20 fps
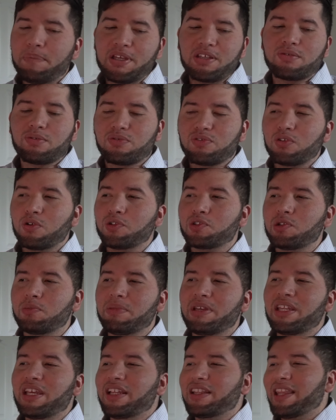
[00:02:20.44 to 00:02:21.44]
piece of social
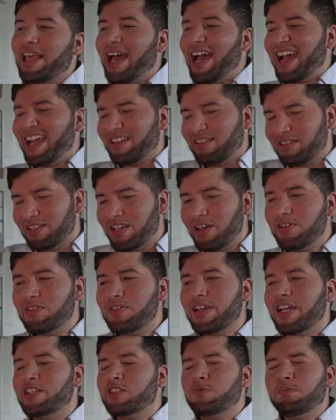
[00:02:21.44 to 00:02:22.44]
media that I tell
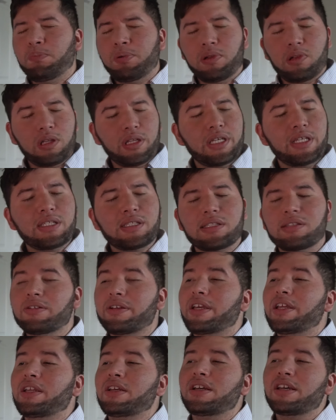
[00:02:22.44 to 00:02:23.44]
you guys, please
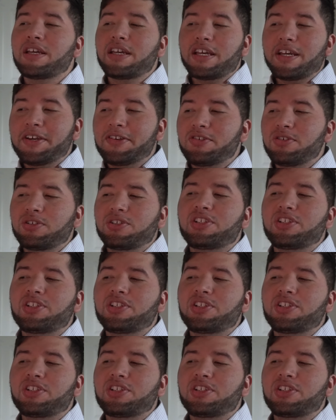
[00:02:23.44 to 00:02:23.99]
look at it, is her